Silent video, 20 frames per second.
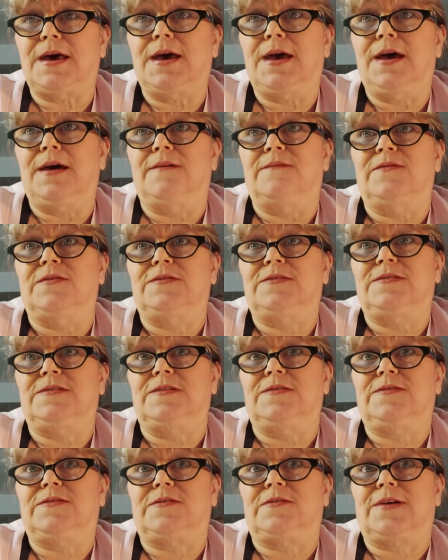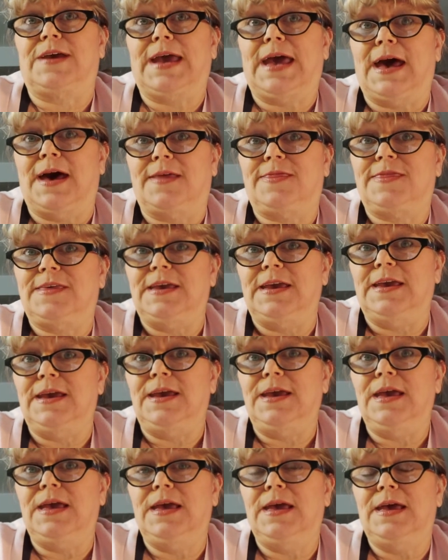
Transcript: I have a sister, Kathy,